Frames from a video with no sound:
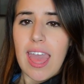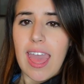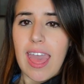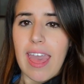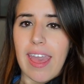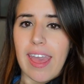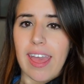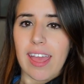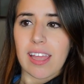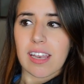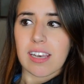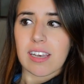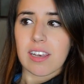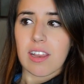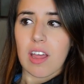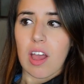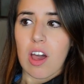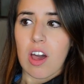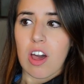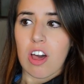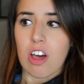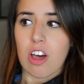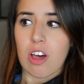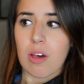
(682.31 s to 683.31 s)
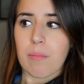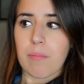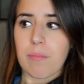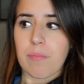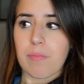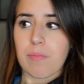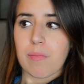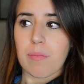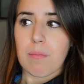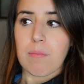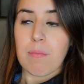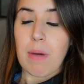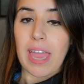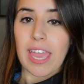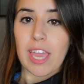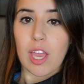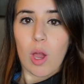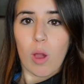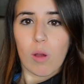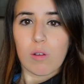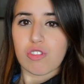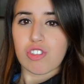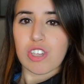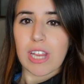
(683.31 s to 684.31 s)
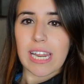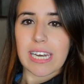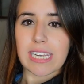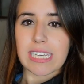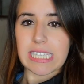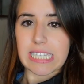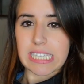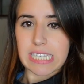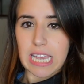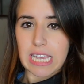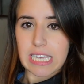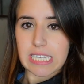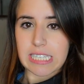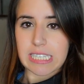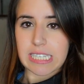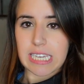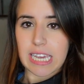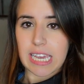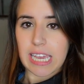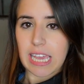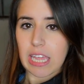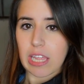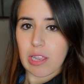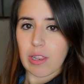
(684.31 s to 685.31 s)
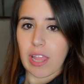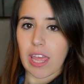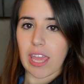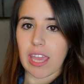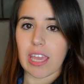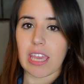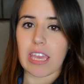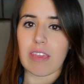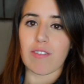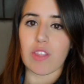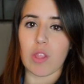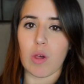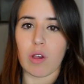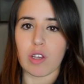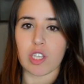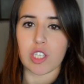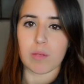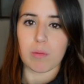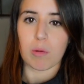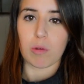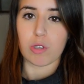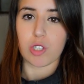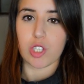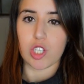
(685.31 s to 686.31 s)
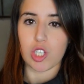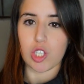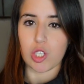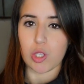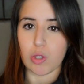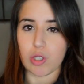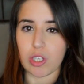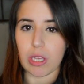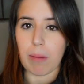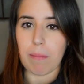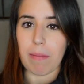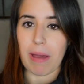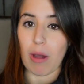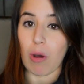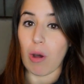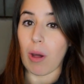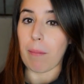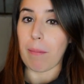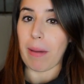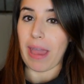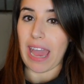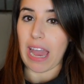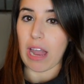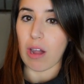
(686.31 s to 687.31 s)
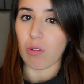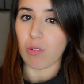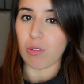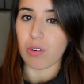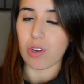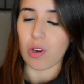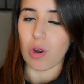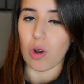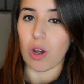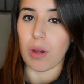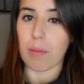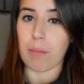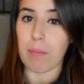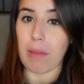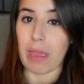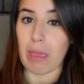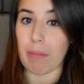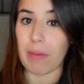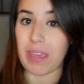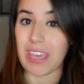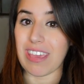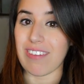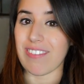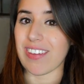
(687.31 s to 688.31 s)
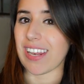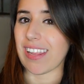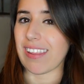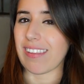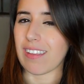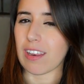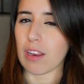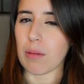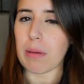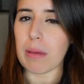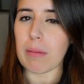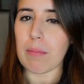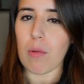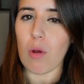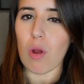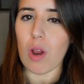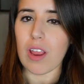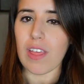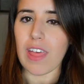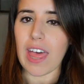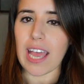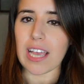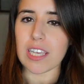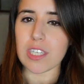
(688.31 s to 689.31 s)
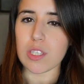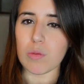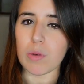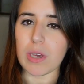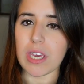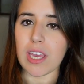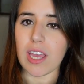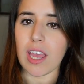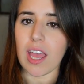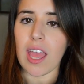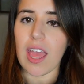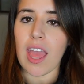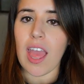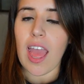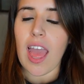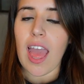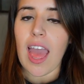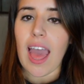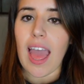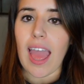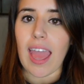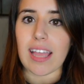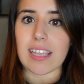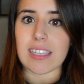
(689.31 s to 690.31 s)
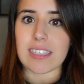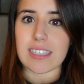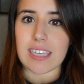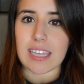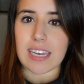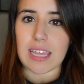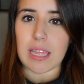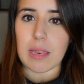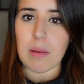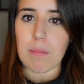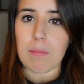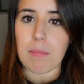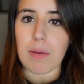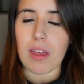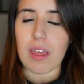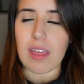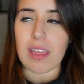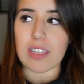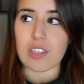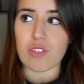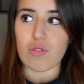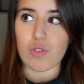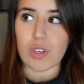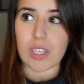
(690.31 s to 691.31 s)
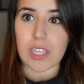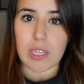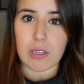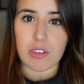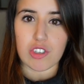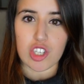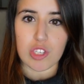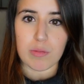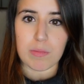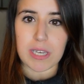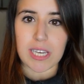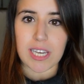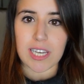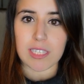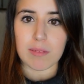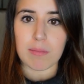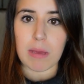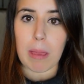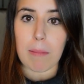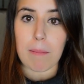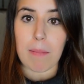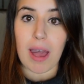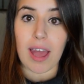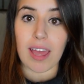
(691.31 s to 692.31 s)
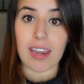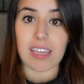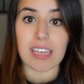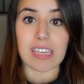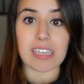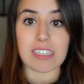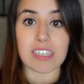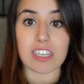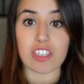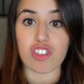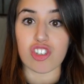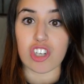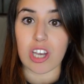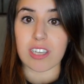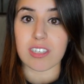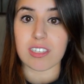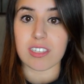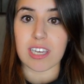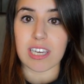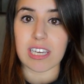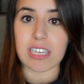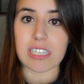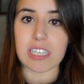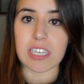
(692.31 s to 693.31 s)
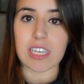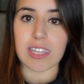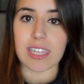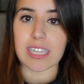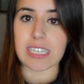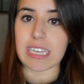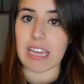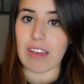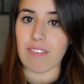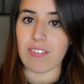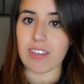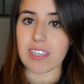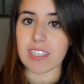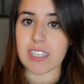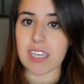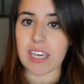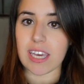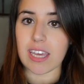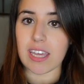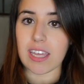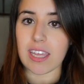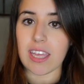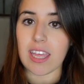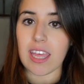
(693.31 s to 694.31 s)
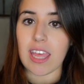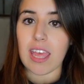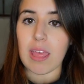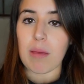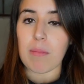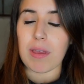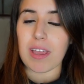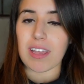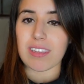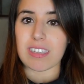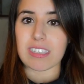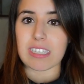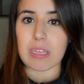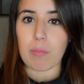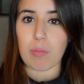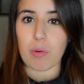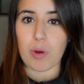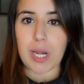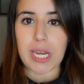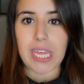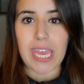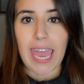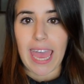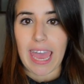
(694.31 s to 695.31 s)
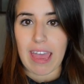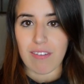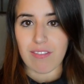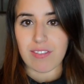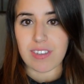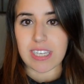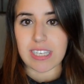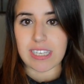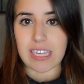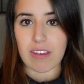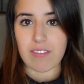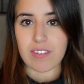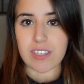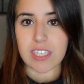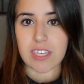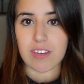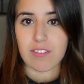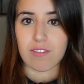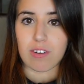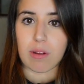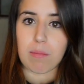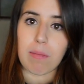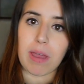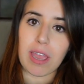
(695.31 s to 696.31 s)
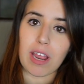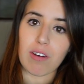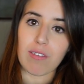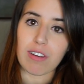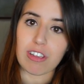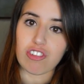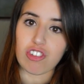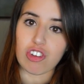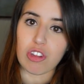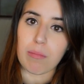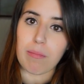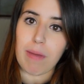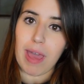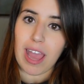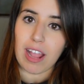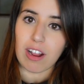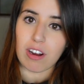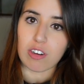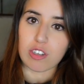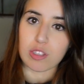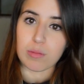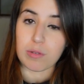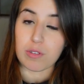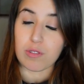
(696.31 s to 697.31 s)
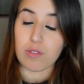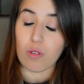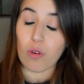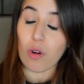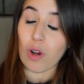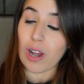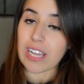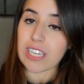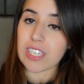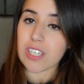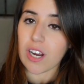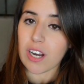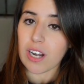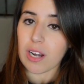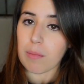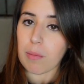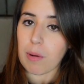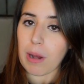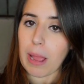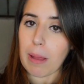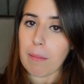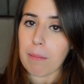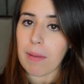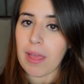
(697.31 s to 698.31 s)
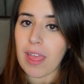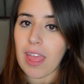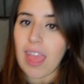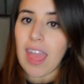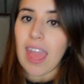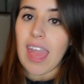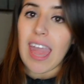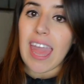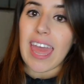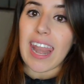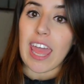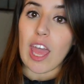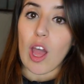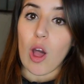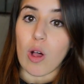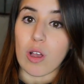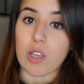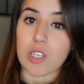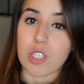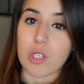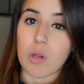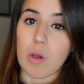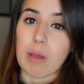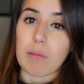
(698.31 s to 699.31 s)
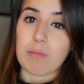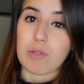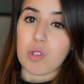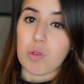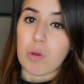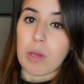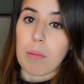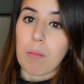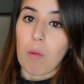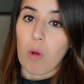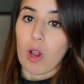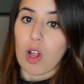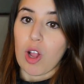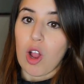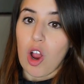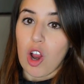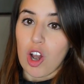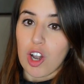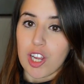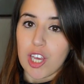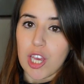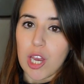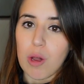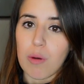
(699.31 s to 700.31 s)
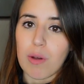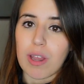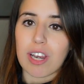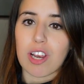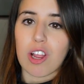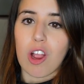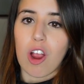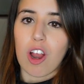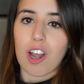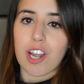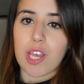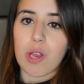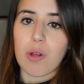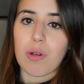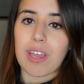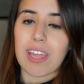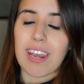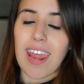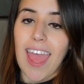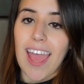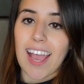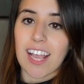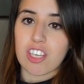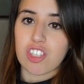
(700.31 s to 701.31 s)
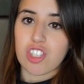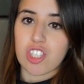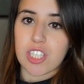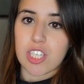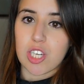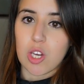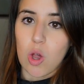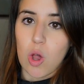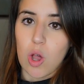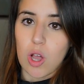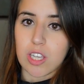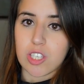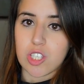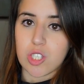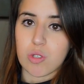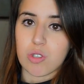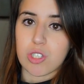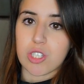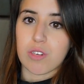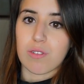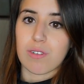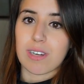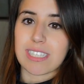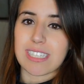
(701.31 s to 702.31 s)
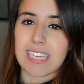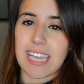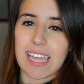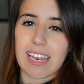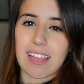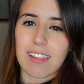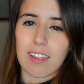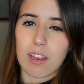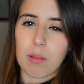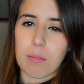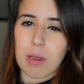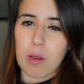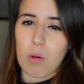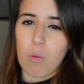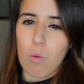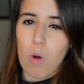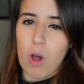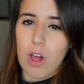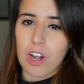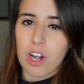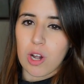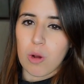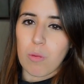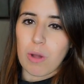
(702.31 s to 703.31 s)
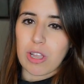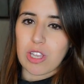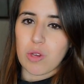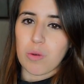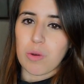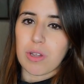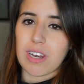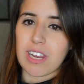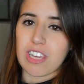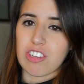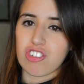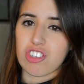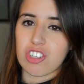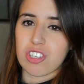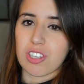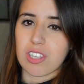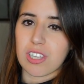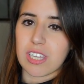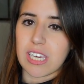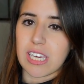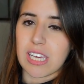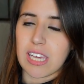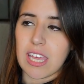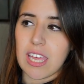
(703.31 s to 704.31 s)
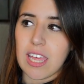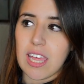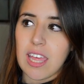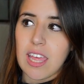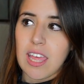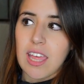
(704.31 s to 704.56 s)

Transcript: and um, my coach and I discussed it and like even though I was supposed to lose about a pound or maybe even a little bit more last week I didn't but it's really just because my body is adjusting to the deficit because it's a pretty hefty deficit from my original macros before I started prep and I also am doing more cardio and cardio can actually cause you to retain a little bit of water when you initially